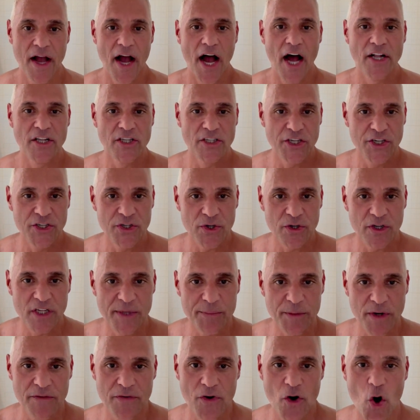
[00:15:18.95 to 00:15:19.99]
A little
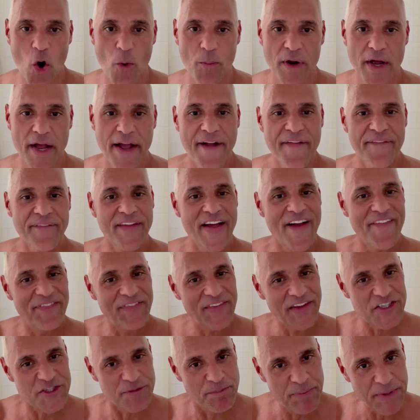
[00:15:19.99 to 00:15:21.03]
glimmer of hope. Let
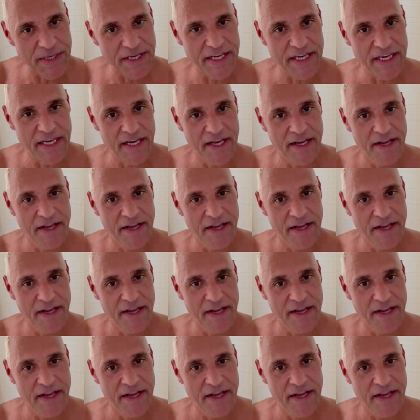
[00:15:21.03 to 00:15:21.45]
this be